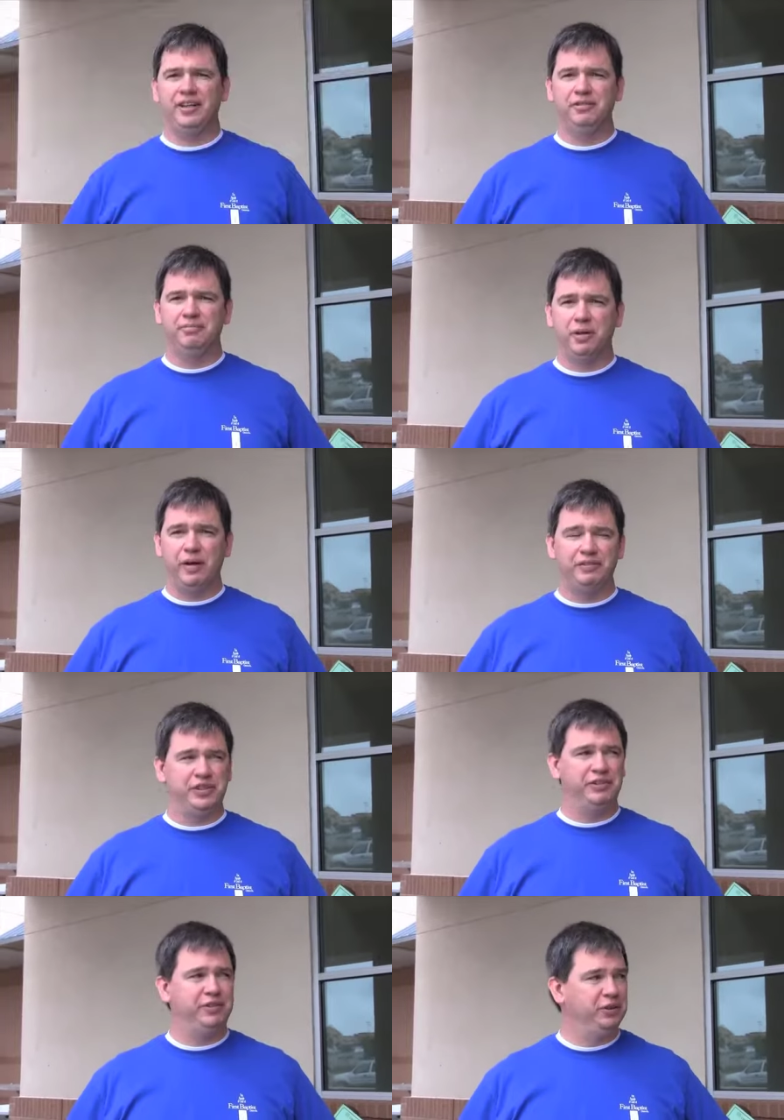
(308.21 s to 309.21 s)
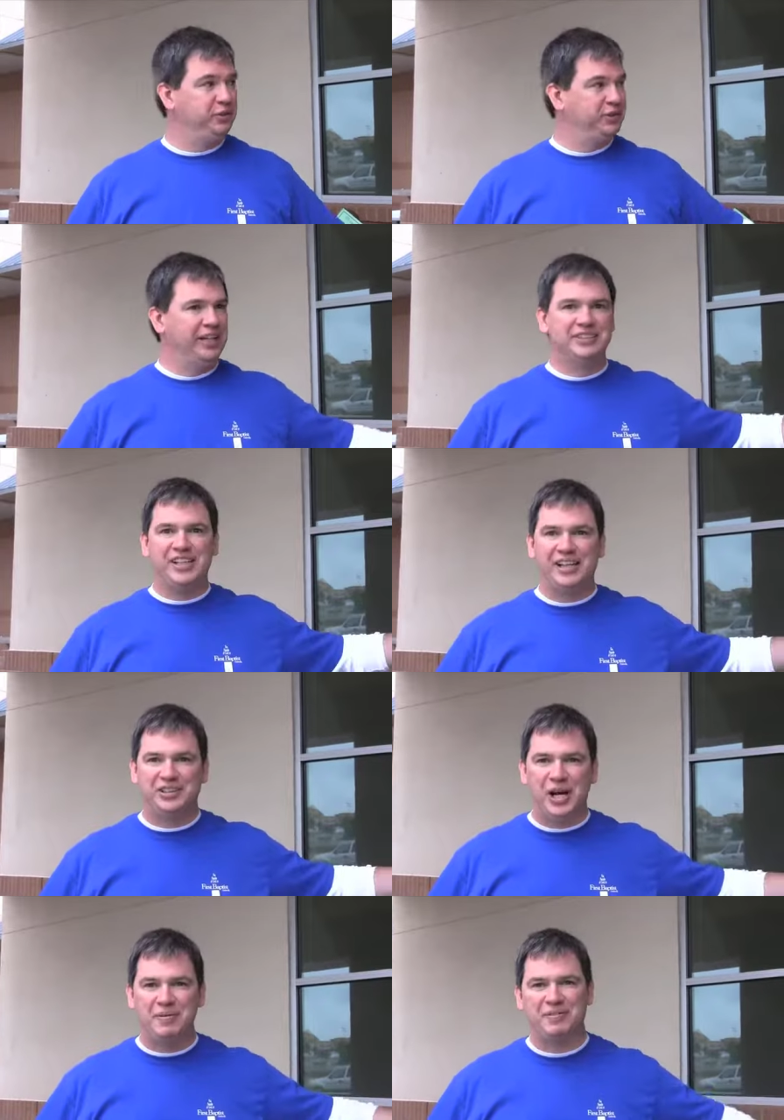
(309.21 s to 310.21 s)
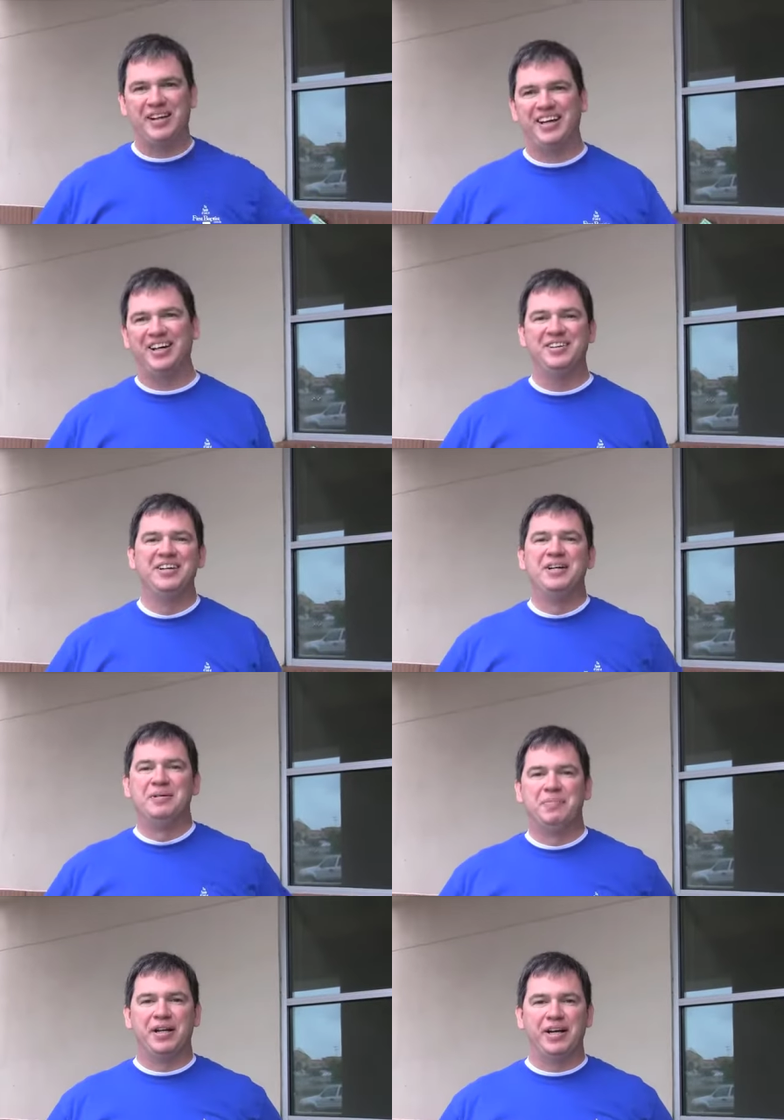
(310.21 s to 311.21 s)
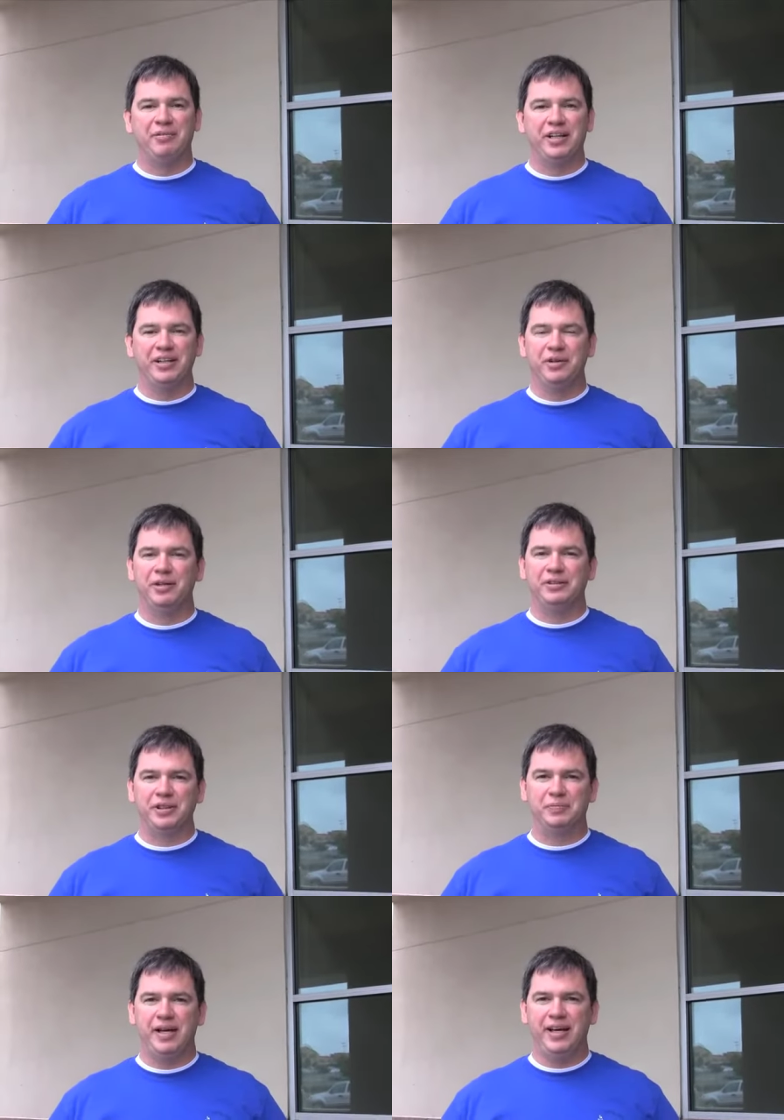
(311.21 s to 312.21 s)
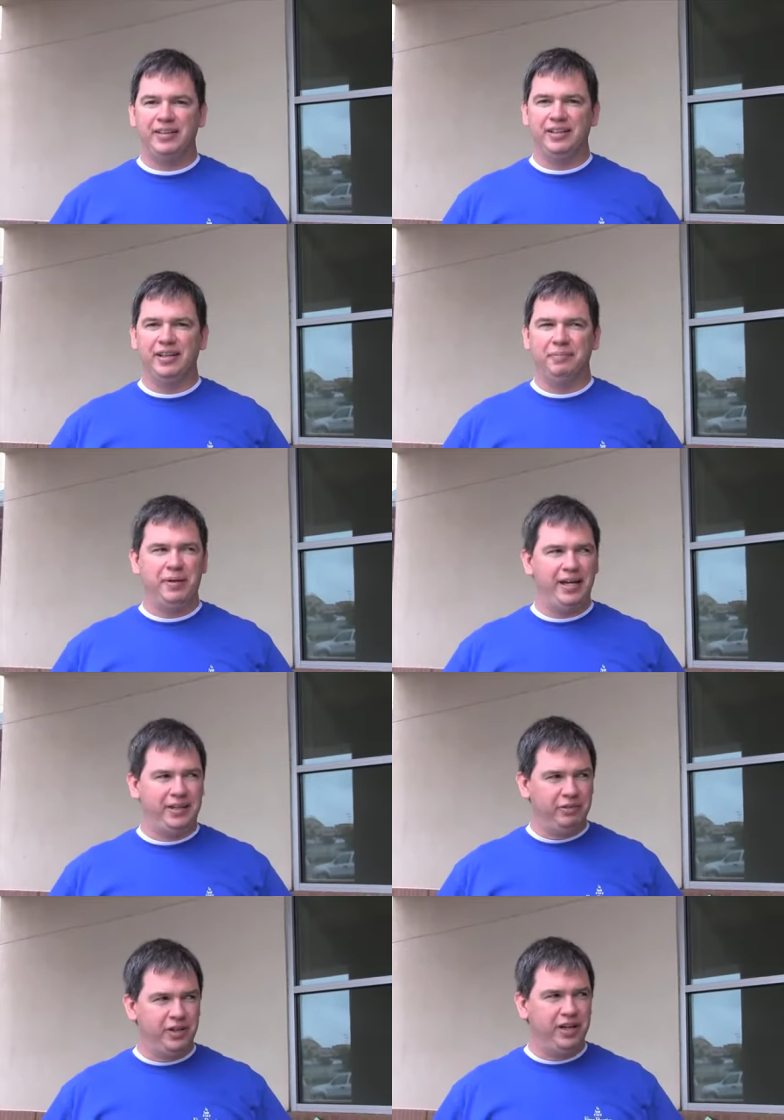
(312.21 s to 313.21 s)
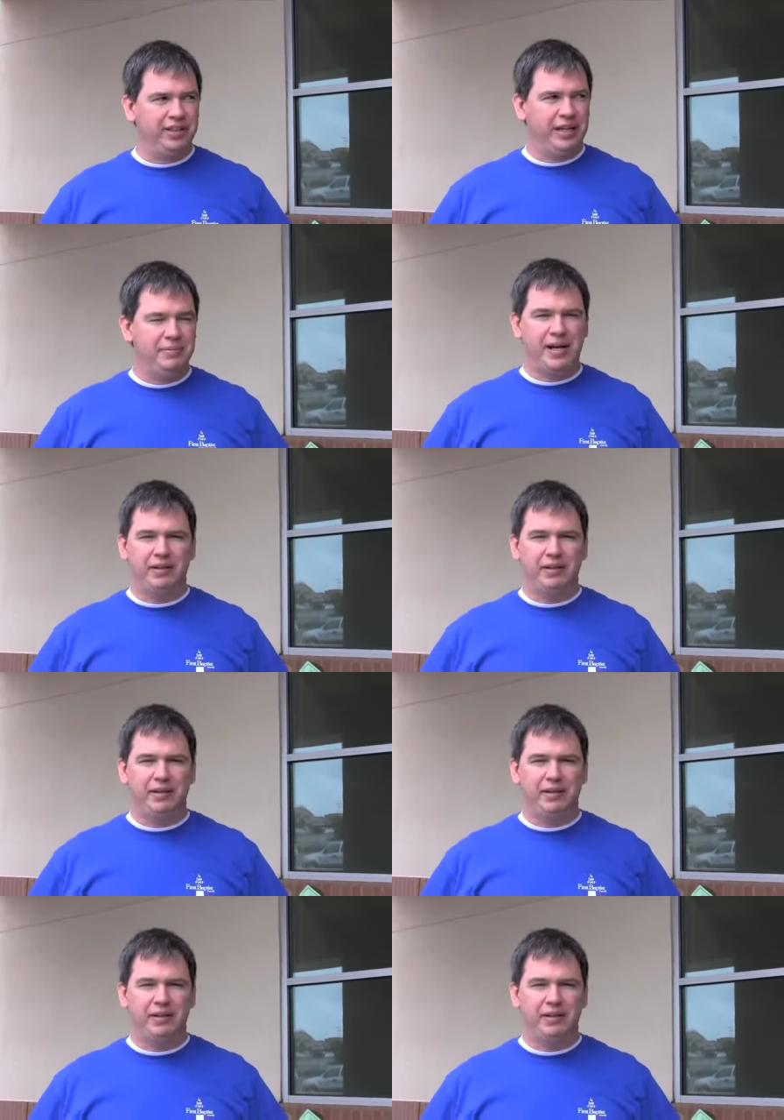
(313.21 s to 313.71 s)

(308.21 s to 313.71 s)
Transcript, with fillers: you know, my wife Jennifer, who's inside shopping right now, but uh, we didn't know what to expect, and uh, Peggy and Ron came